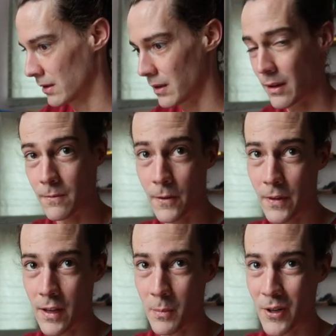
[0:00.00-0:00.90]
get
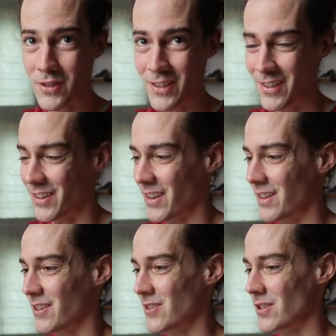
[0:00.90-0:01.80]
fully immersed in all the
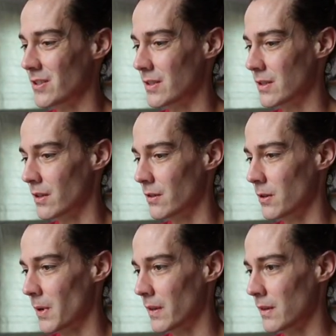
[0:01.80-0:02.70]
energies and to learn
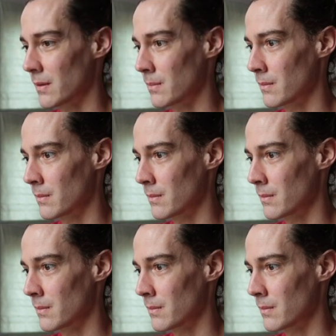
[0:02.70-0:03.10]
about them.